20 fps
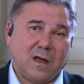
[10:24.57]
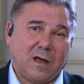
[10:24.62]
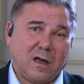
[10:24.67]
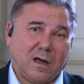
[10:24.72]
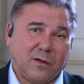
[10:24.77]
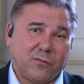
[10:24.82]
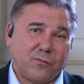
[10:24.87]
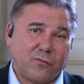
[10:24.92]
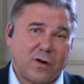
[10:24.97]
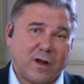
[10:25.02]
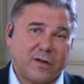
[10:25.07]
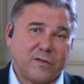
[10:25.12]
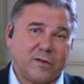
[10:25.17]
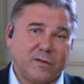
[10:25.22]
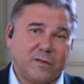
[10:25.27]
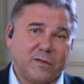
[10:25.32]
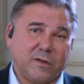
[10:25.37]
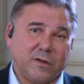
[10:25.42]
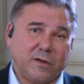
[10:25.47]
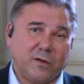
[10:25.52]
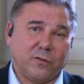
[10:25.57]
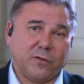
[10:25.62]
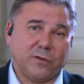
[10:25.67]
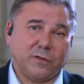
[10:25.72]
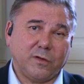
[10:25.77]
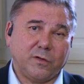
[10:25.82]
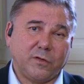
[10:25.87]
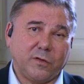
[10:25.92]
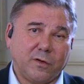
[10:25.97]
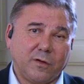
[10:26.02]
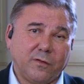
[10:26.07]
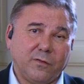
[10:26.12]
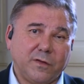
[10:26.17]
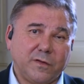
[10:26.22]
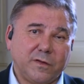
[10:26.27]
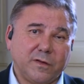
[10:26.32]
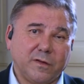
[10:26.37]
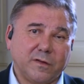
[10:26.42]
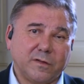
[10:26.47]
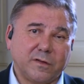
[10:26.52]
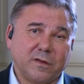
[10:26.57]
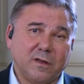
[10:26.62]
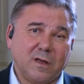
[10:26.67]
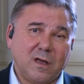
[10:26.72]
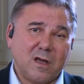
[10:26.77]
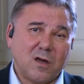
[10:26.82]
of Russian security services